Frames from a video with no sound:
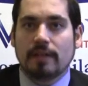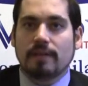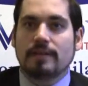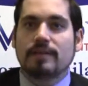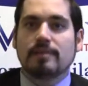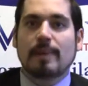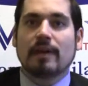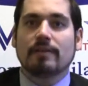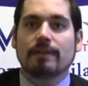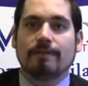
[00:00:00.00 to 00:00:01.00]
This is
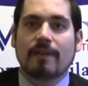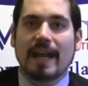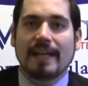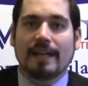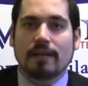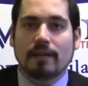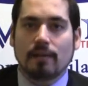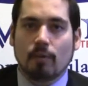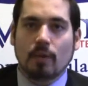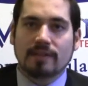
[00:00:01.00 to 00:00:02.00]
about defining
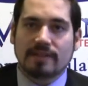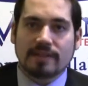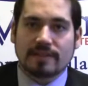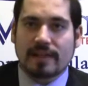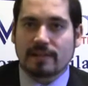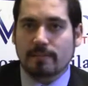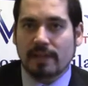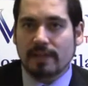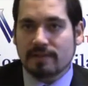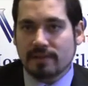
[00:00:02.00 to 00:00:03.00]
what success
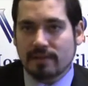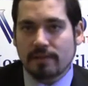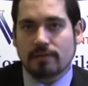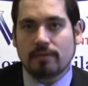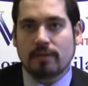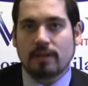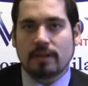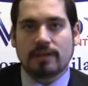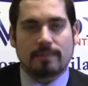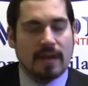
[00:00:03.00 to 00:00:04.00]
means to you.
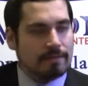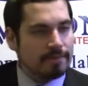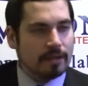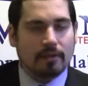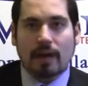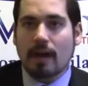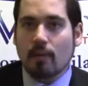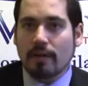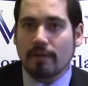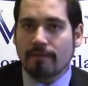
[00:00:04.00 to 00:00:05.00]
It's about figuring out
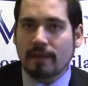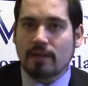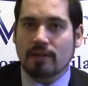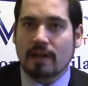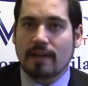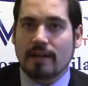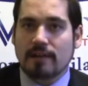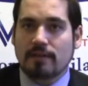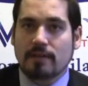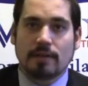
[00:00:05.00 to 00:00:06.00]
where the finish line
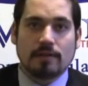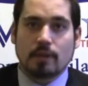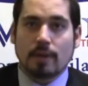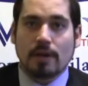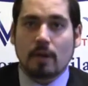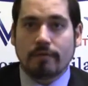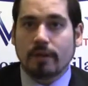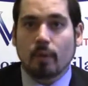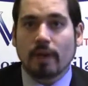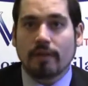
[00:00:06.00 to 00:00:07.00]
is so we know if
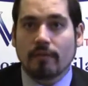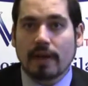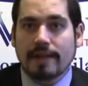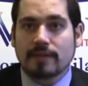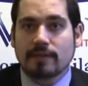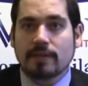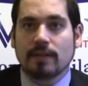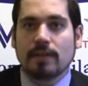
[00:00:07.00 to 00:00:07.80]
we won the race.